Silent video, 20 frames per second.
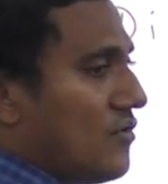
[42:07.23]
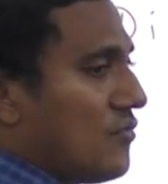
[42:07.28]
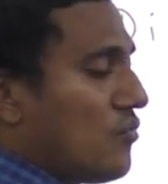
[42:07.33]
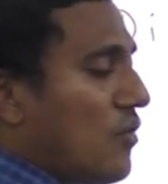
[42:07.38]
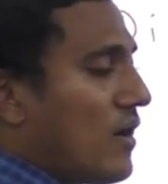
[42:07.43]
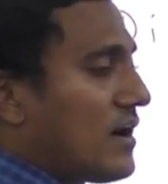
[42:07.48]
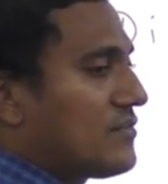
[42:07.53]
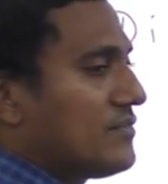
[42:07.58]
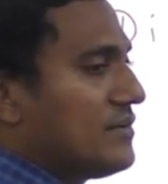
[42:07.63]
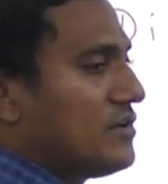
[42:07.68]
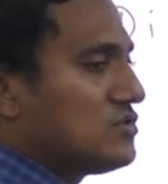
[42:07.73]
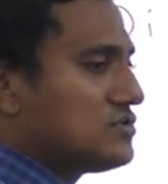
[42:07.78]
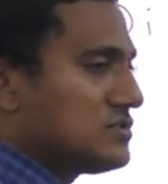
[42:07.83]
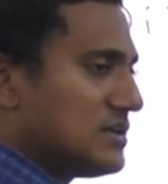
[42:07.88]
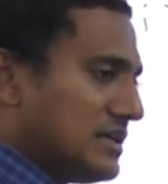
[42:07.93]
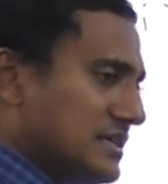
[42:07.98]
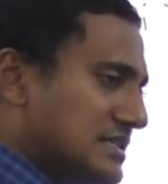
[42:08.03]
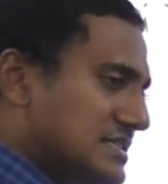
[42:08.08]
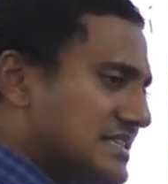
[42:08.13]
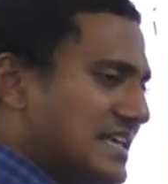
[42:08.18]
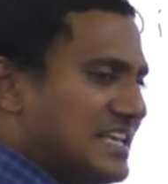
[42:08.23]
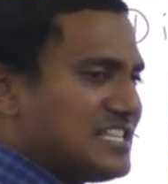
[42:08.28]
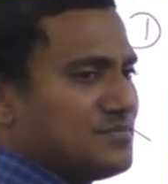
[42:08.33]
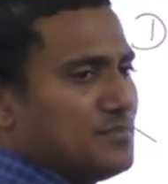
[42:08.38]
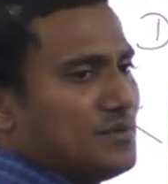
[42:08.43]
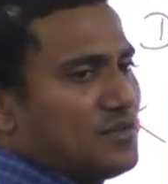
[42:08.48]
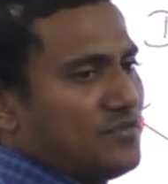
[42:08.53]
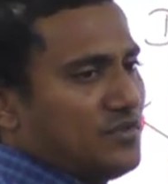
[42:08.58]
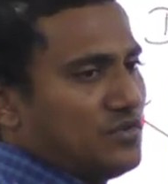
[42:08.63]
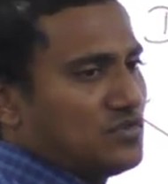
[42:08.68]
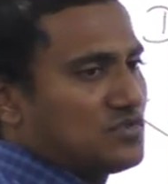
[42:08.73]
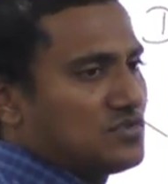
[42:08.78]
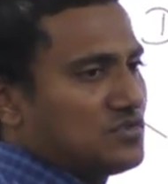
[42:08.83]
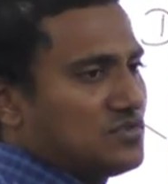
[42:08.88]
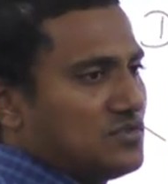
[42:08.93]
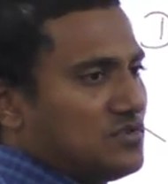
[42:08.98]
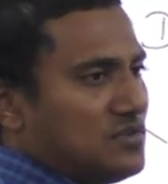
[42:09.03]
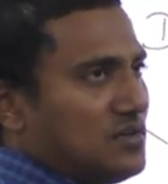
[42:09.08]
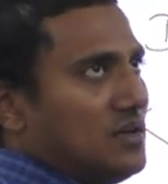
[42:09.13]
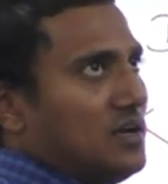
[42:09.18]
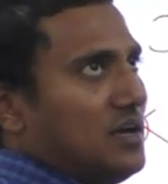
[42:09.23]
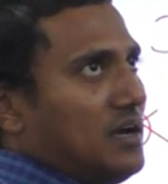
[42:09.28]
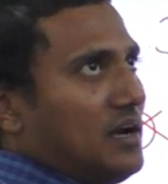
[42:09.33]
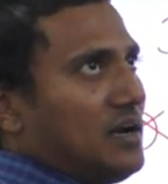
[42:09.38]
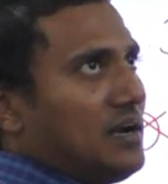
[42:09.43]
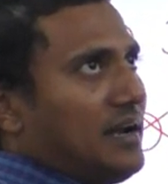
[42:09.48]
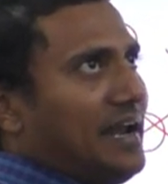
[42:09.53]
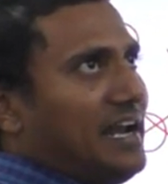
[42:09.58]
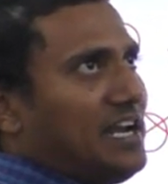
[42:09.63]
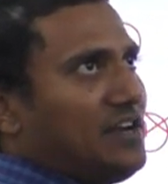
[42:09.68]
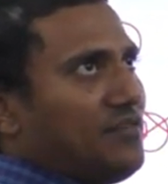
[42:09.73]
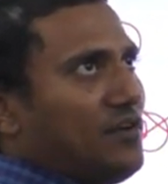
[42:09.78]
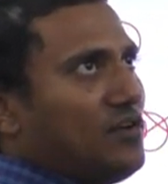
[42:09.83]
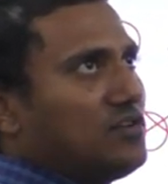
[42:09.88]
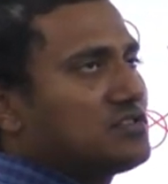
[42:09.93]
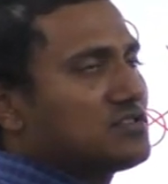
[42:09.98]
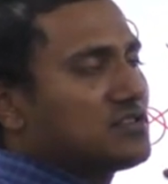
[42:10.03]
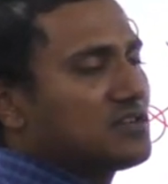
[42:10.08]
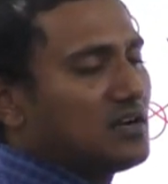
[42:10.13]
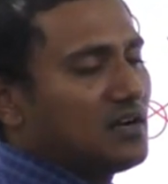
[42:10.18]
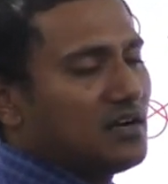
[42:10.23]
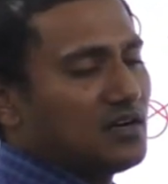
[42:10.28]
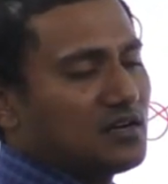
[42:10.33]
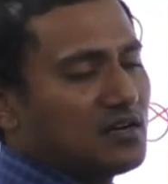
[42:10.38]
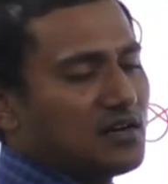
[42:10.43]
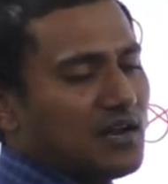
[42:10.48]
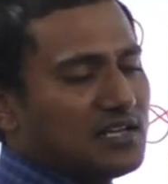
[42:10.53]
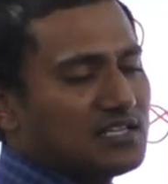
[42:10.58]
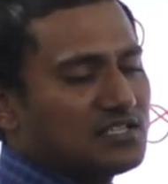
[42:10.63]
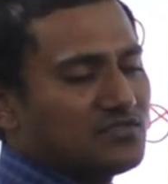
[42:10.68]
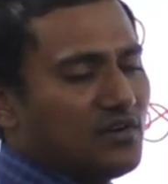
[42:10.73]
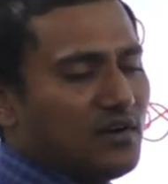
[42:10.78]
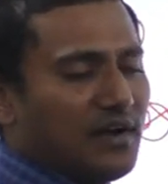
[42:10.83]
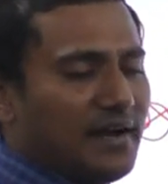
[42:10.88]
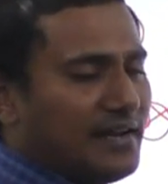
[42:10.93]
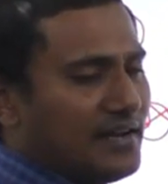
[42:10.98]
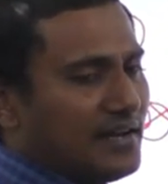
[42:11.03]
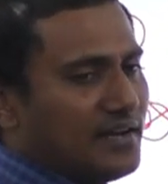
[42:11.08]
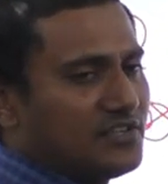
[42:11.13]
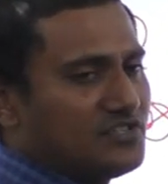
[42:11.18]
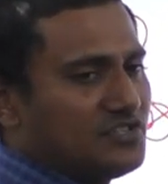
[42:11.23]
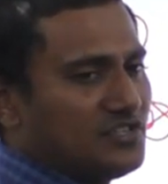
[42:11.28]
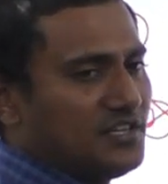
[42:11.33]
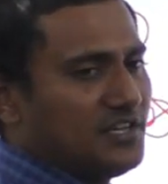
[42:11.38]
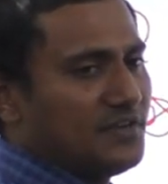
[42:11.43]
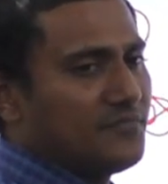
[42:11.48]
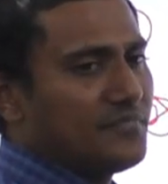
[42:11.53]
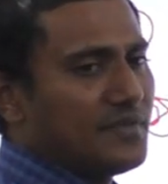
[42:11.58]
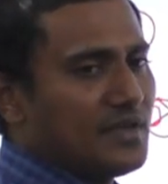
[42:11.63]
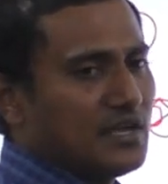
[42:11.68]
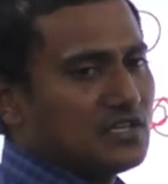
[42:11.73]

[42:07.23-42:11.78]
What waves? Seismic waves. Light waves transfer light energy,